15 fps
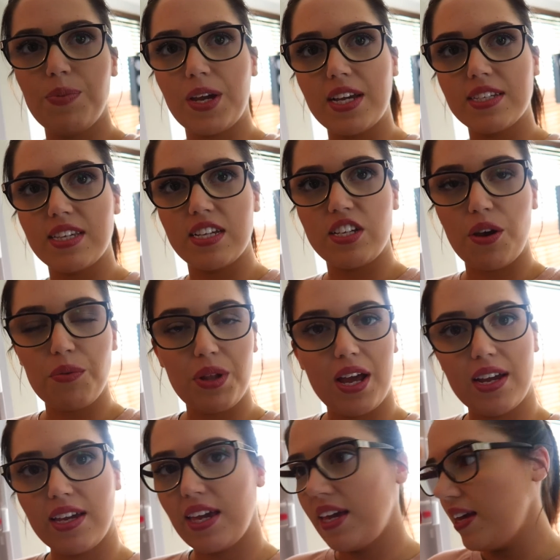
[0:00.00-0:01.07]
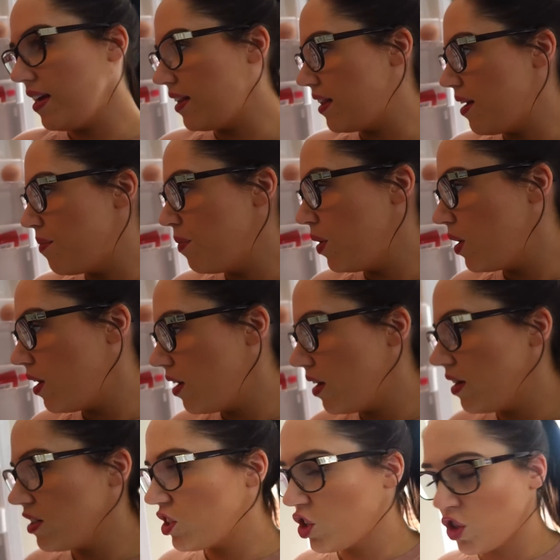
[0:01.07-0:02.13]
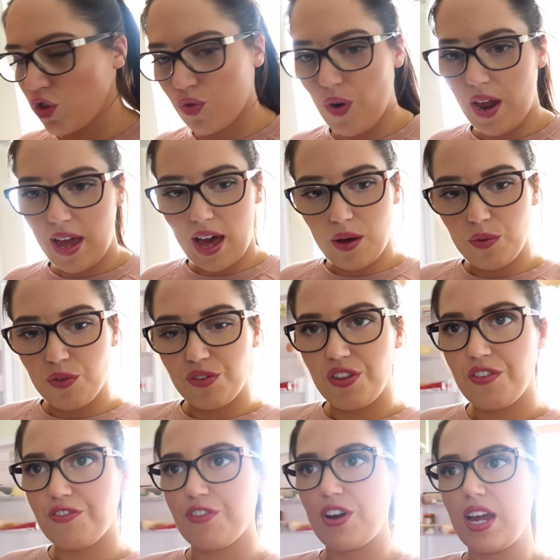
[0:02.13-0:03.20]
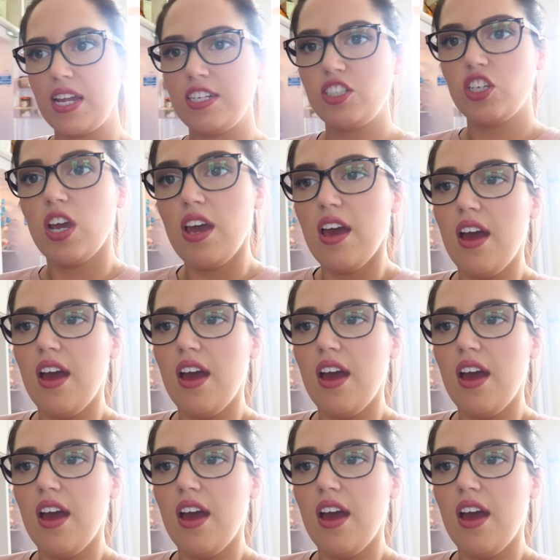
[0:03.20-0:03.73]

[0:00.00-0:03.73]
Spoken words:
because I don't like eating them straight out of the fridge.